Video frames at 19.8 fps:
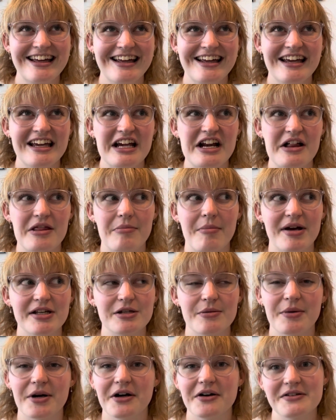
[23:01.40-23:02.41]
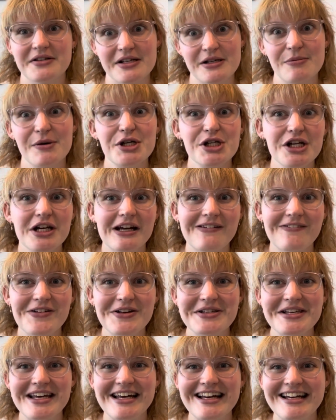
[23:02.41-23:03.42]
you know, the Musselburgh is especially
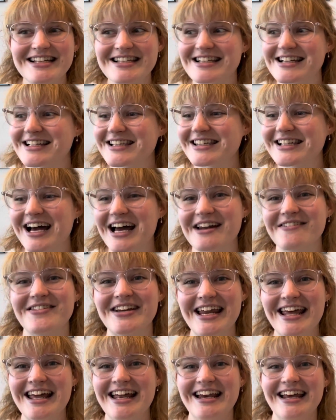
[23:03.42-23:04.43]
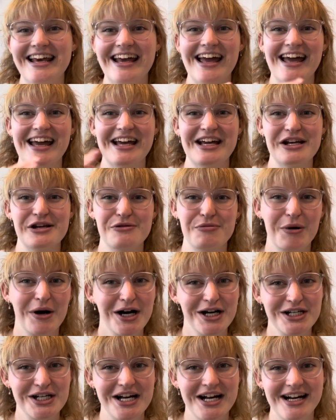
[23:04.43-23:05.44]
confusing because it's kind of an any gauge
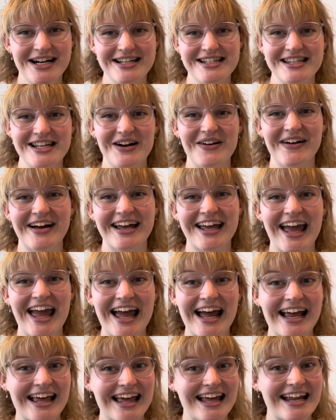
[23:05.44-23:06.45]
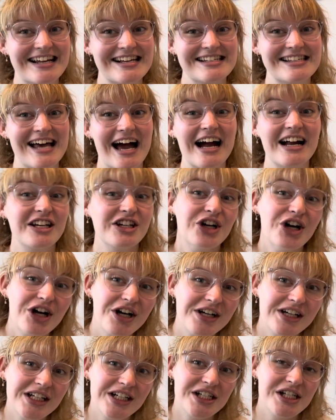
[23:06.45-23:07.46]
project, so I can't get exact
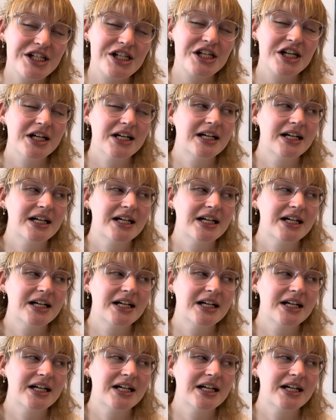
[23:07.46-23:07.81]
yardage